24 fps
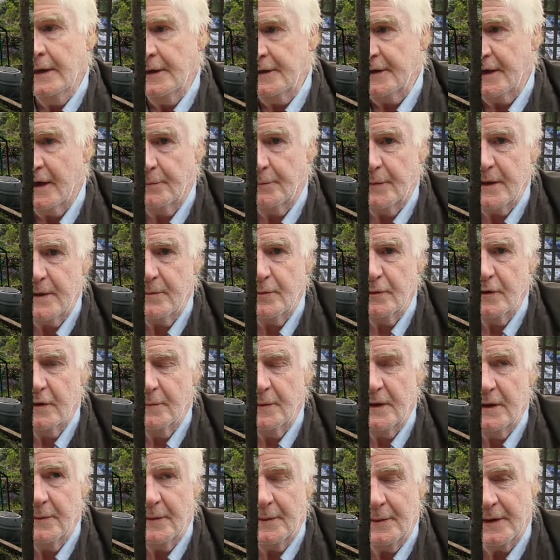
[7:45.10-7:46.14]
Now, people have
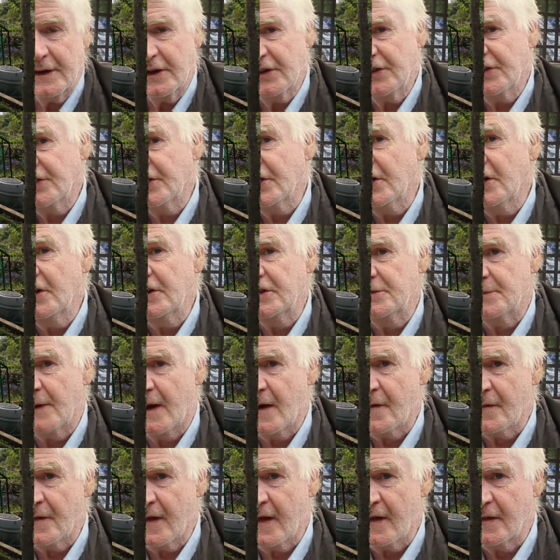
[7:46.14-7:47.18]
been a bit concerned
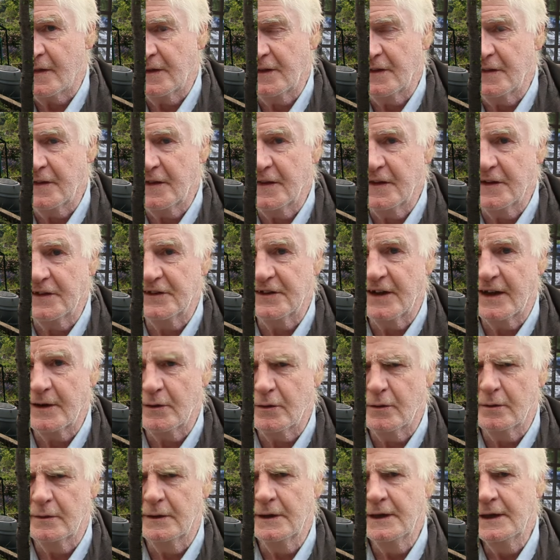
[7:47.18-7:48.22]
about that, and they're saying,
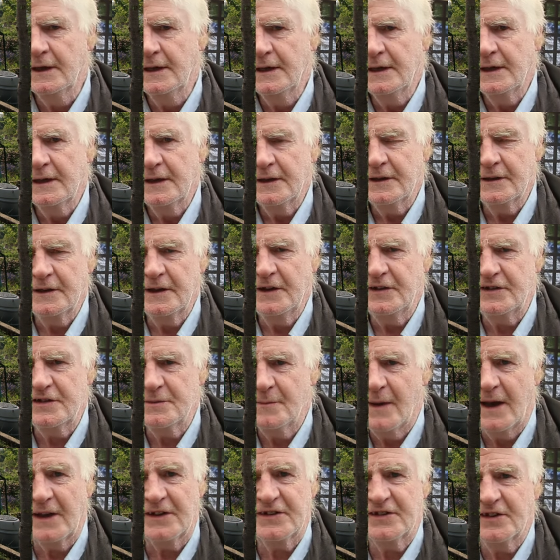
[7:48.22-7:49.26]
well, you know, is your
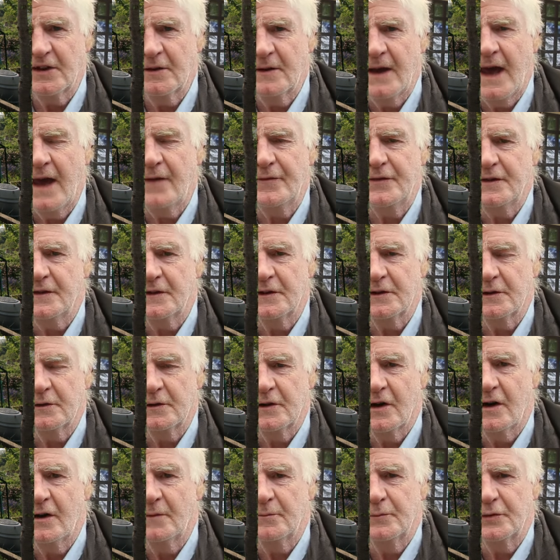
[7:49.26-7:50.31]
mast so heavy that you
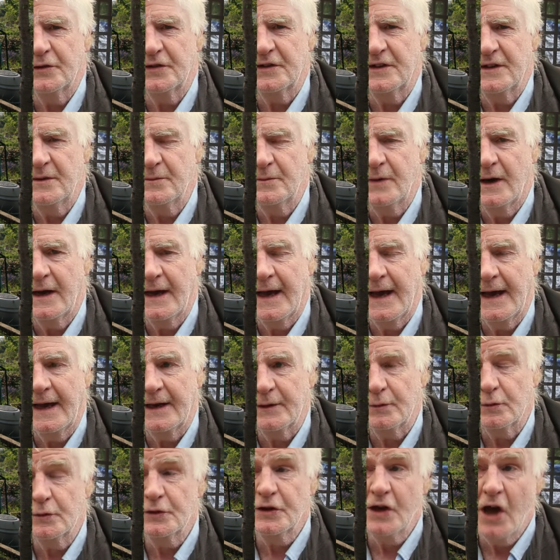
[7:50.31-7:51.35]
can't put it in by
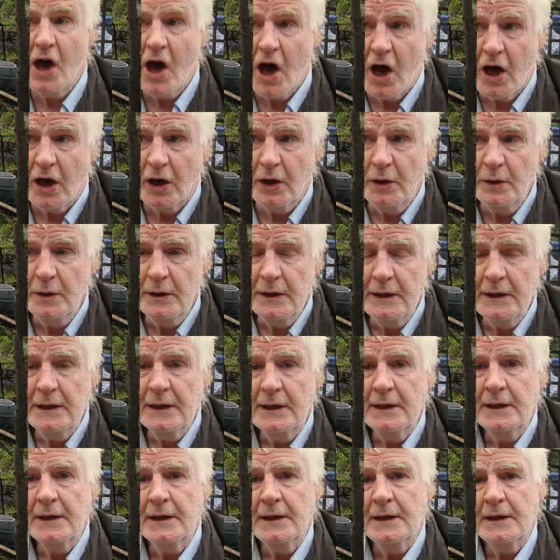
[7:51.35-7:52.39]
hand? Well, no,
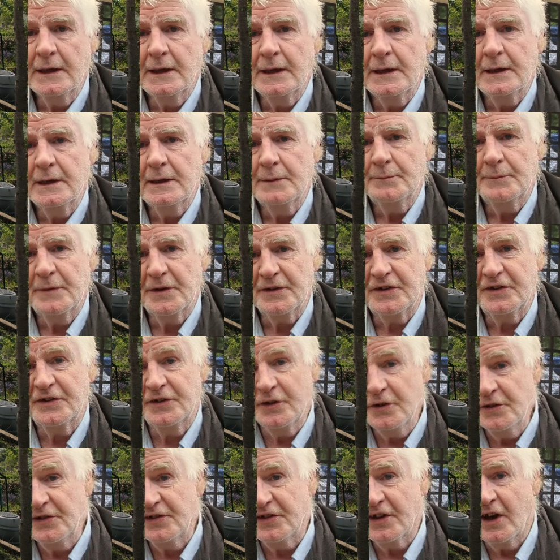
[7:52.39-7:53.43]
but to
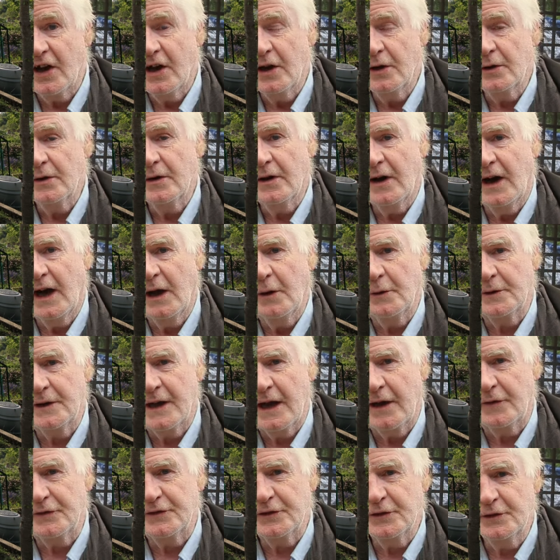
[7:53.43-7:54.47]
do so I would
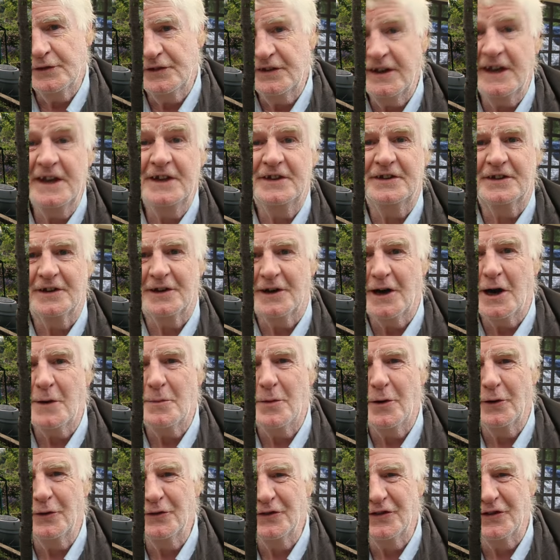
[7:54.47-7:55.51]
have to teeter
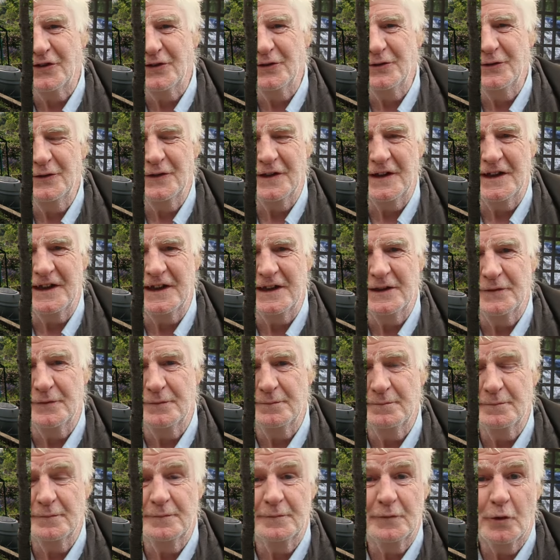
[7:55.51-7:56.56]
up onto the
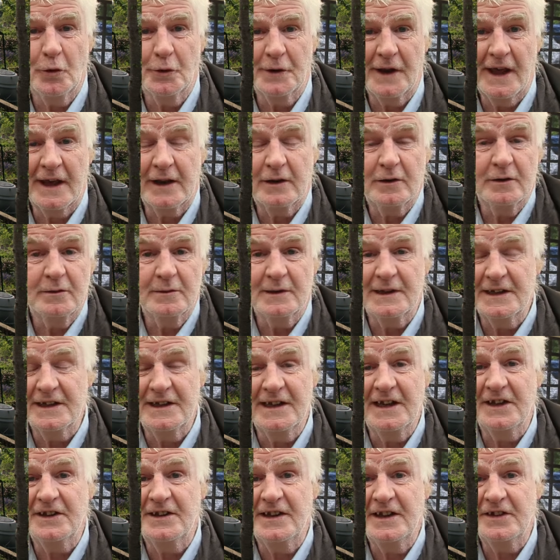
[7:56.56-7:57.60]
foredeck, or at
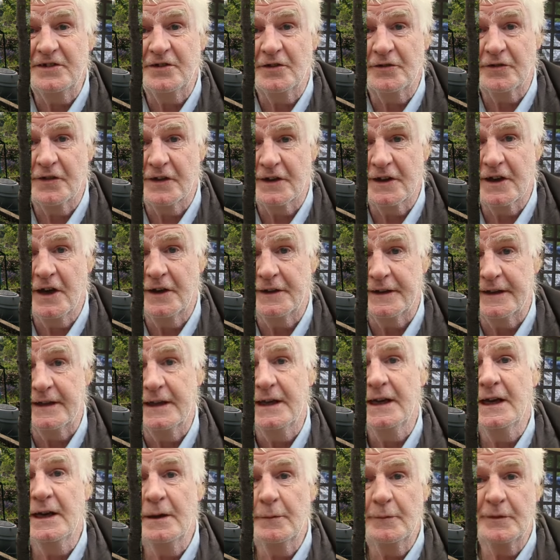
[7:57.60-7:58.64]
least onto the cuddy,
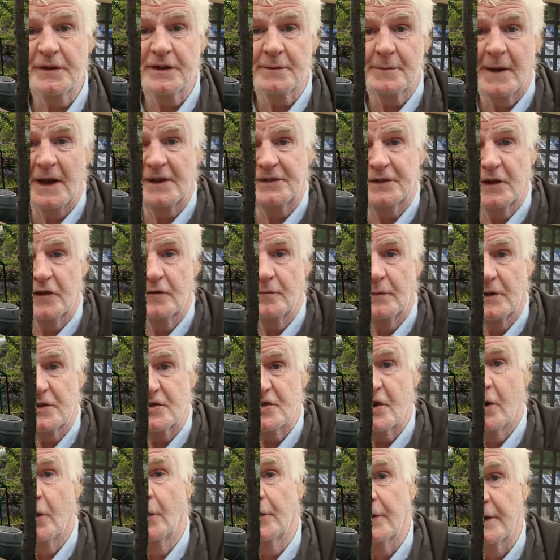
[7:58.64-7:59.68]
with the mast over my
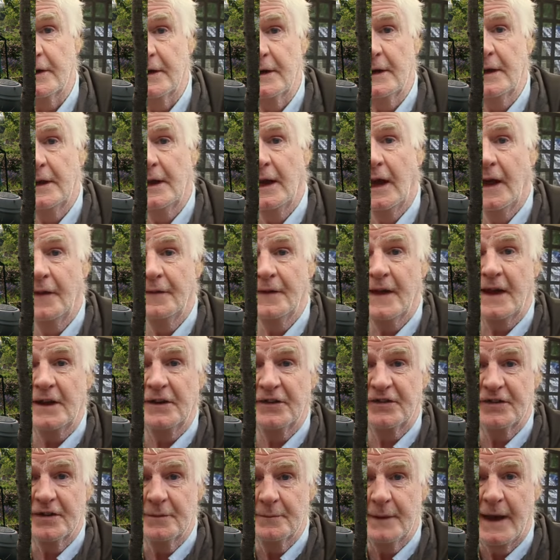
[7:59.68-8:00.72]
shoulder, and
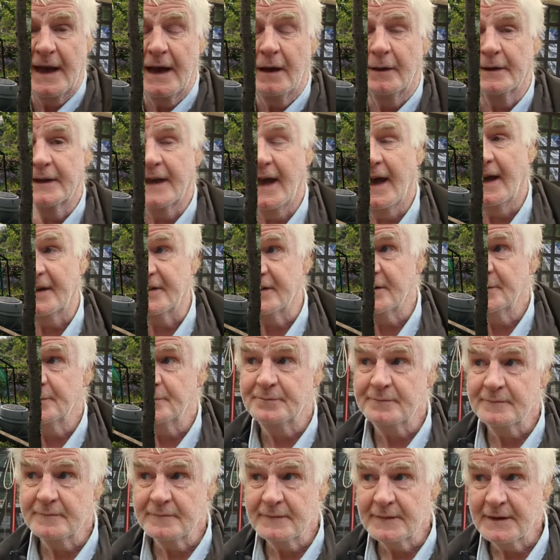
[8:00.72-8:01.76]
then somehow get
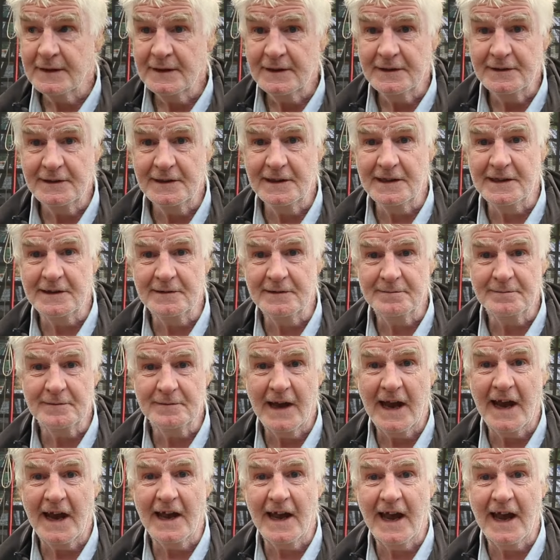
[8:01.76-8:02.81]
nearly
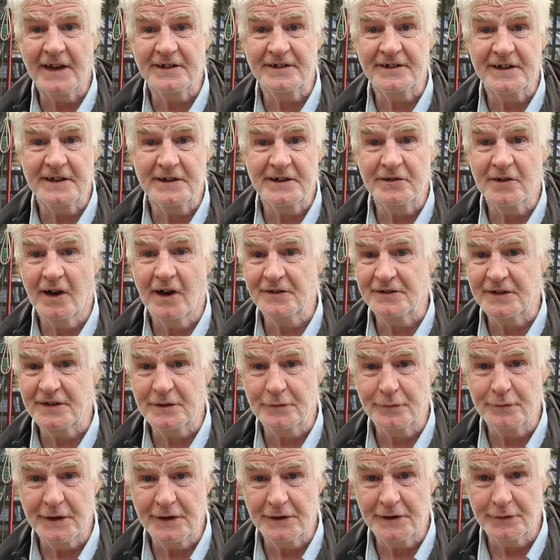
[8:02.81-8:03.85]

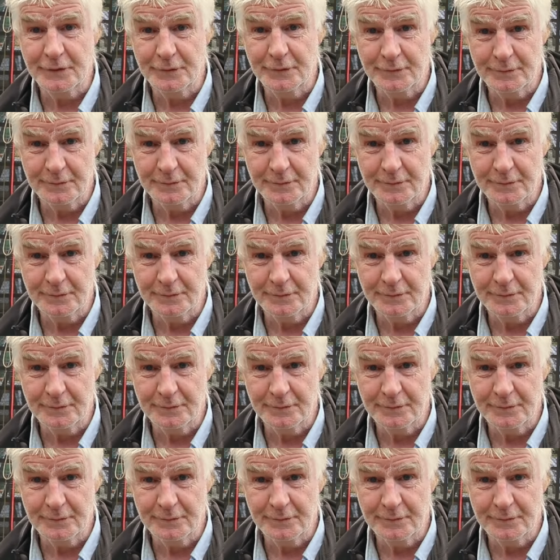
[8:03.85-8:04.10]
18-19 feet